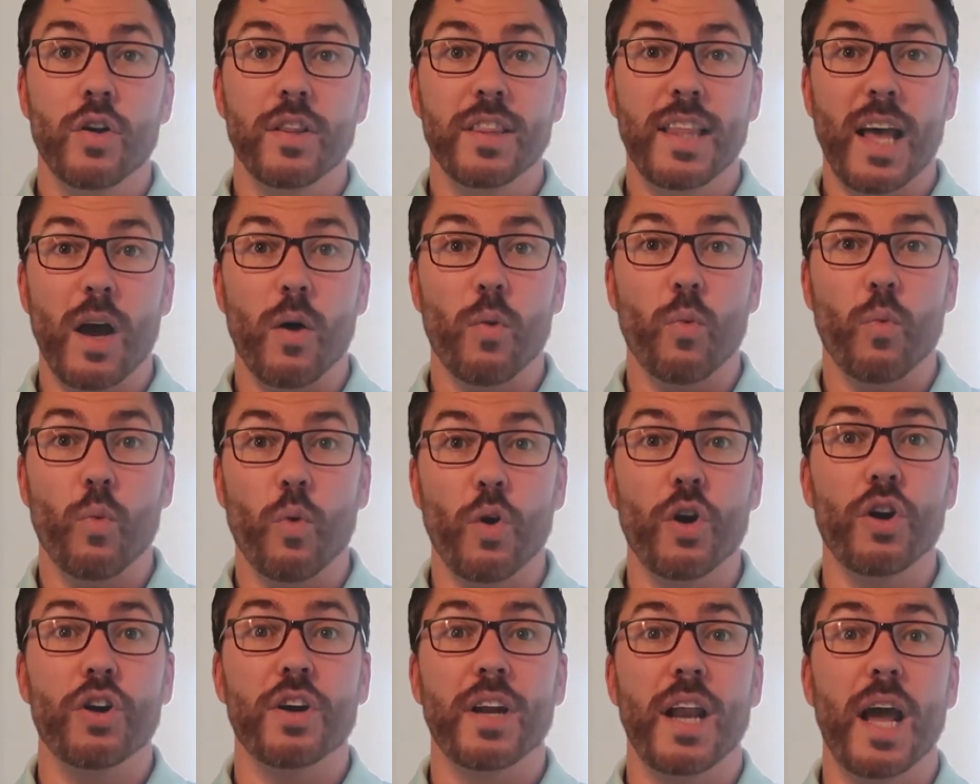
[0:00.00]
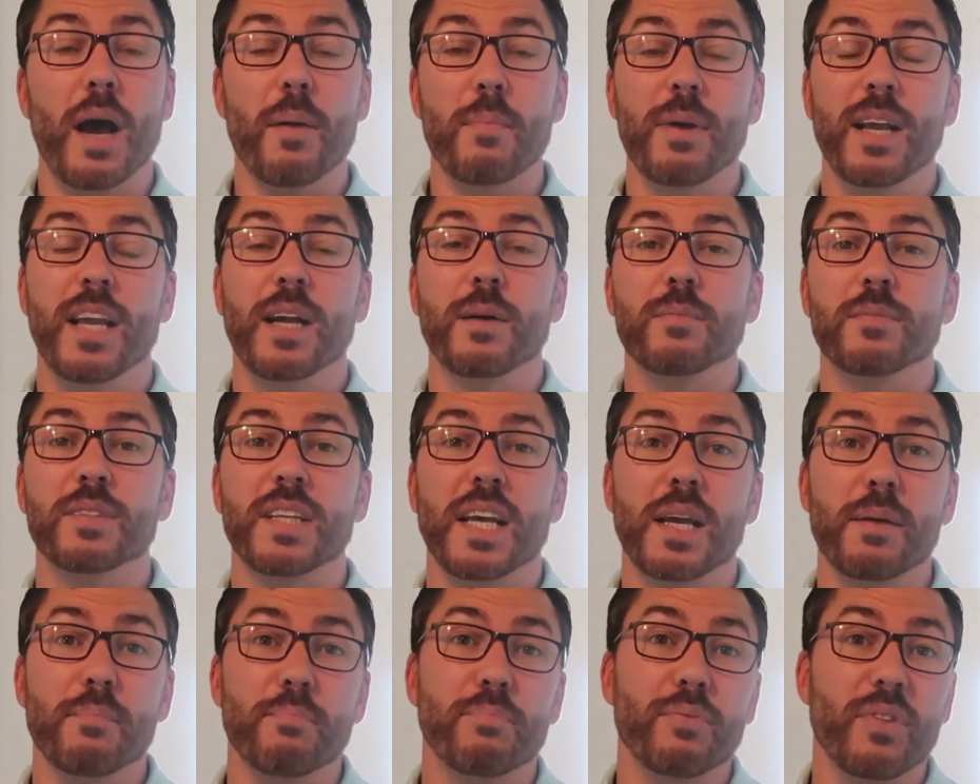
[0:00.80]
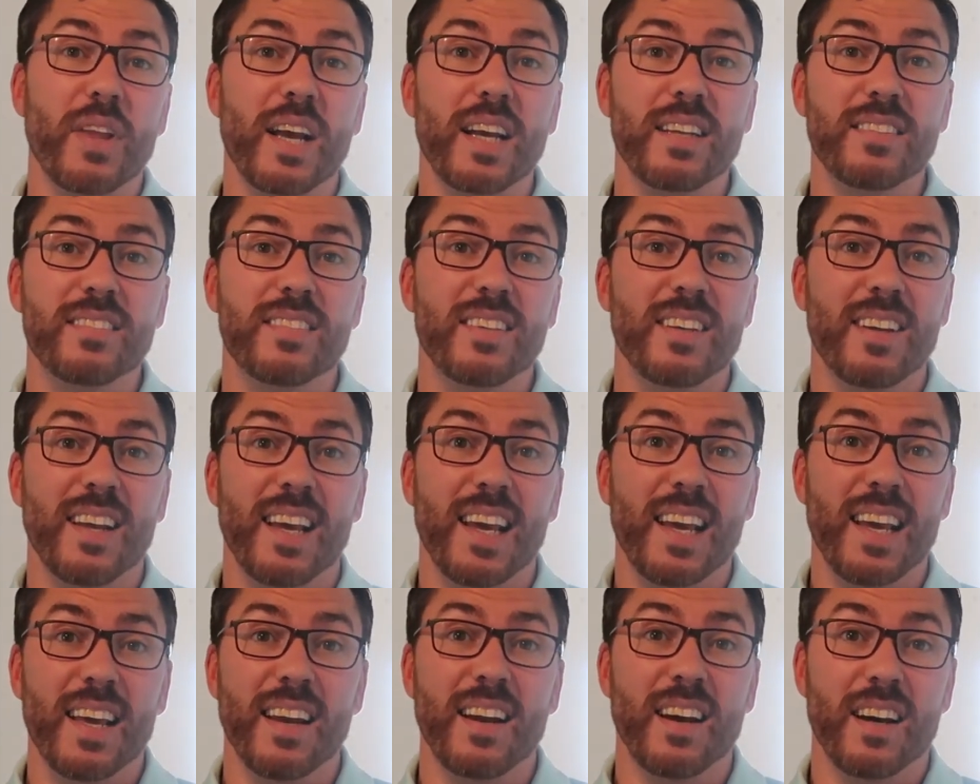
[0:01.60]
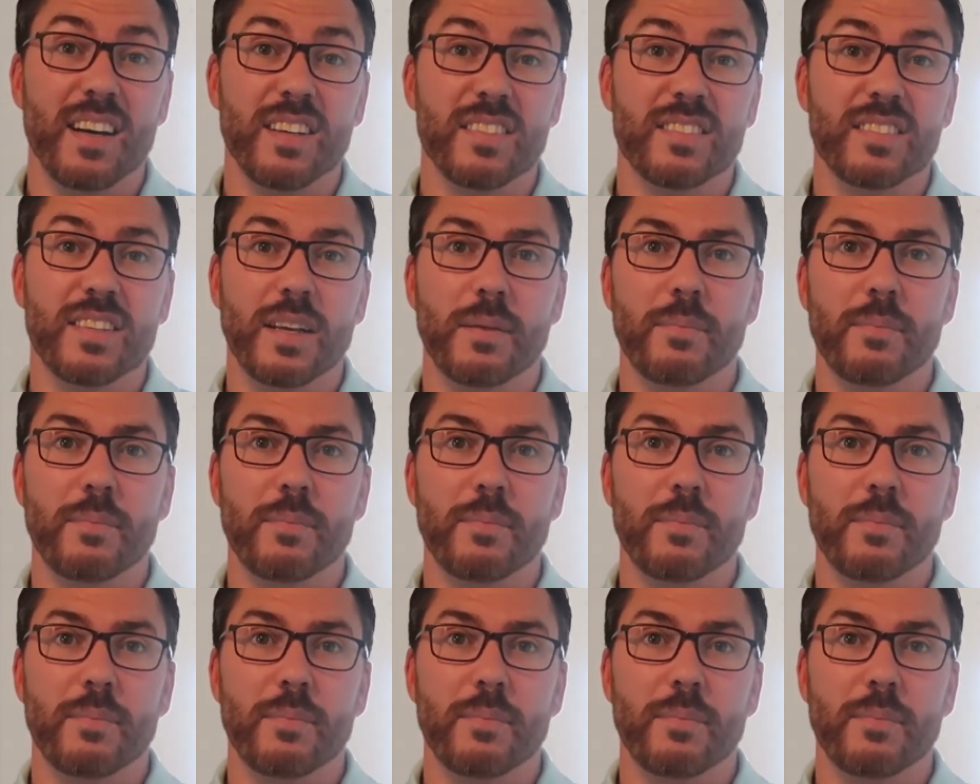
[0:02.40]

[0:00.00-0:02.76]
that word now becomes implanted in us.